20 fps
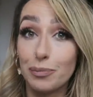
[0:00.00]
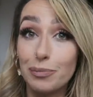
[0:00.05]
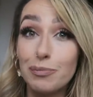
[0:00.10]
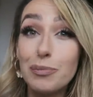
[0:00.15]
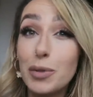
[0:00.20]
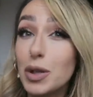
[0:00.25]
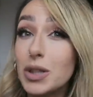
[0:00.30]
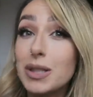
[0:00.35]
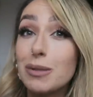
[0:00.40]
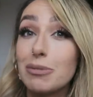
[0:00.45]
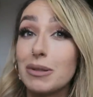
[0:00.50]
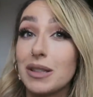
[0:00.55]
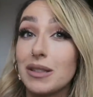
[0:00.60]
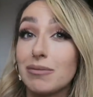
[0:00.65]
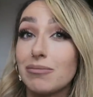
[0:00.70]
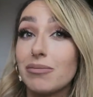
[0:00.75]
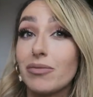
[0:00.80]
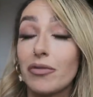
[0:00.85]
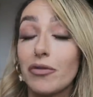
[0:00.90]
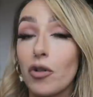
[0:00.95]

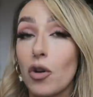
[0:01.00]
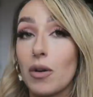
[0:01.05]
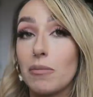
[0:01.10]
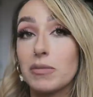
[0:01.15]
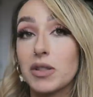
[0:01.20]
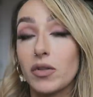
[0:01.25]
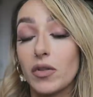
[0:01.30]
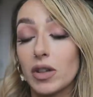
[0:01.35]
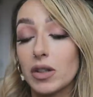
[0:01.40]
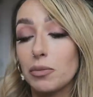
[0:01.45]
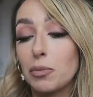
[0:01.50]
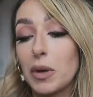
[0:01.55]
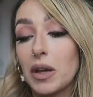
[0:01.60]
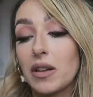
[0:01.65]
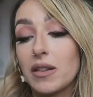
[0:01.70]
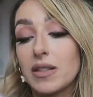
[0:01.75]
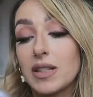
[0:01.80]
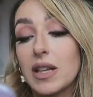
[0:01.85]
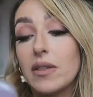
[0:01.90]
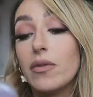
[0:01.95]
multiple forms of it
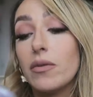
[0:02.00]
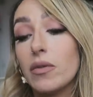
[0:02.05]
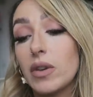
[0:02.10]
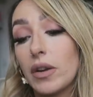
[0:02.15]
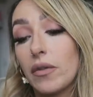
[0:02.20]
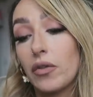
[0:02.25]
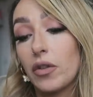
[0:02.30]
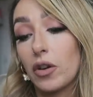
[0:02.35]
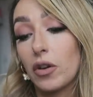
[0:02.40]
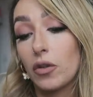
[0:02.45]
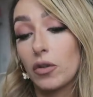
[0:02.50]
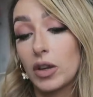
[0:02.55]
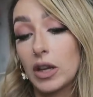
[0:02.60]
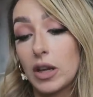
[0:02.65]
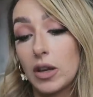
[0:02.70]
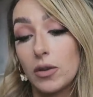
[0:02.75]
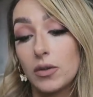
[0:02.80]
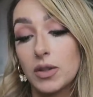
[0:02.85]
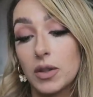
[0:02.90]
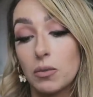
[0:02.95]
because even if you're
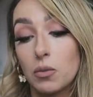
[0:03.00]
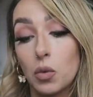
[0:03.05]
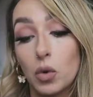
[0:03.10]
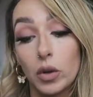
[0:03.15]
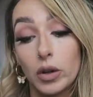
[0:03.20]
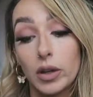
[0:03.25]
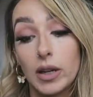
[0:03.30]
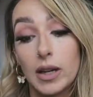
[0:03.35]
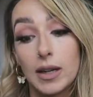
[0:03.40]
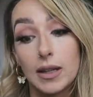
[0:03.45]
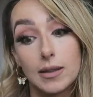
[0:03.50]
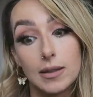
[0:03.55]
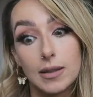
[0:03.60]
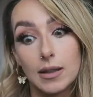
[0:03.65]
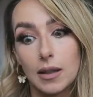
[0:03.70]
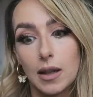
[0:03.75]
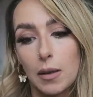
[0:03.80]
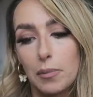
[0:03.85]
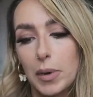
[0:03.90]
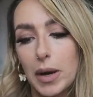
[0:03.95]
only using one you can
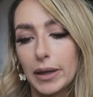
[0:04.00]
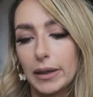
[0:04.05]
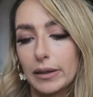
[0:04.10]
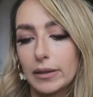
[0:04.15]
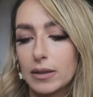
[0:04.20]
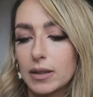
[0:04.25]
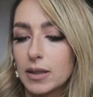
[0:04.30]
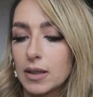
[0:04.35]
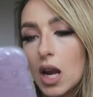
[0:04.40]
still get pregnant.